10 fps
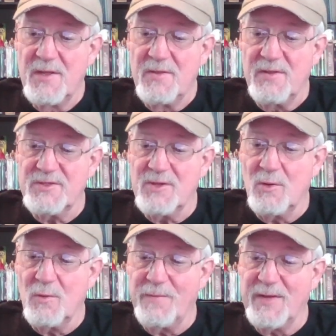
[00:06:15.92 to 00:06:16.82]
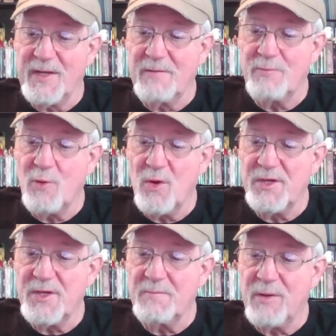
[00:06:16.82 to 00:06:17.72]
This horrific and
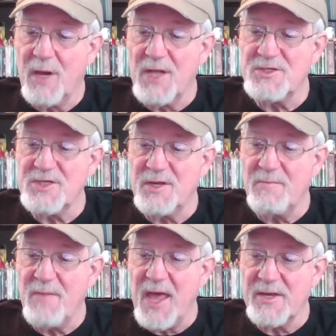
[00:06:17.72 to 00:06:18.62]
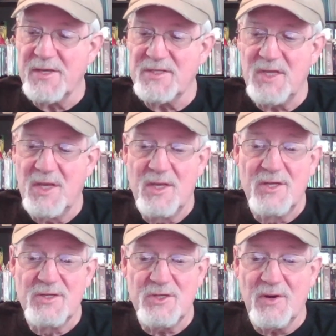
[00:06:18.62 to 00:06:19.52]
poignant plunge into madness,
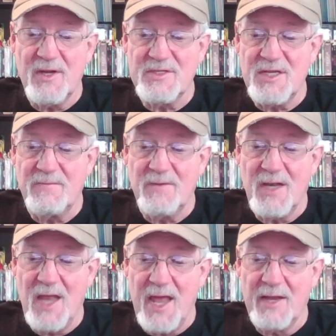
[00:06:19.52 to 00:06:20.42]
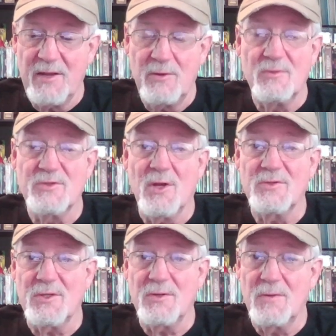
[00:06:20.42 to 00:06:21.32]
starring Stephen Lang, who is
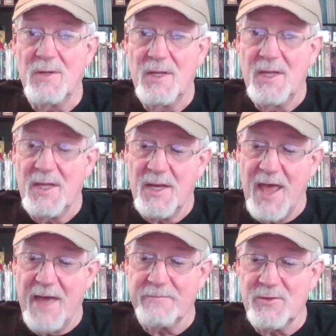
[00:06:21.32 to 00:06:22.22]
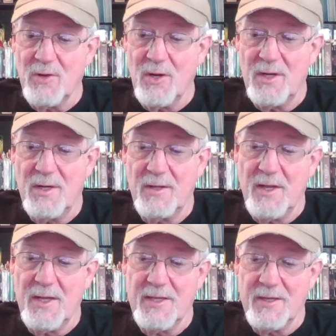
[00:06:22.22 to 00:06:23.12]
also an avatar,
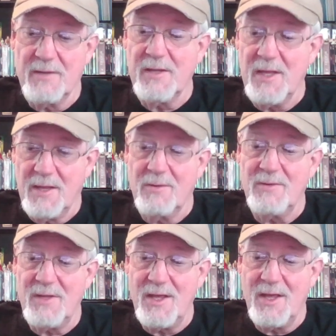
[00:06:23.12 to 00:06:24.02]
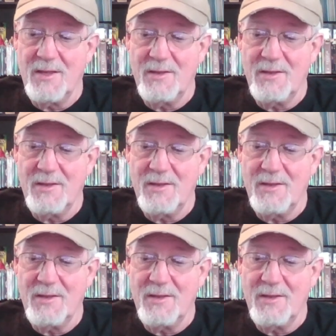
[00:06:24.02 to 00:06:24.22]
uh, yeah, oh yeah,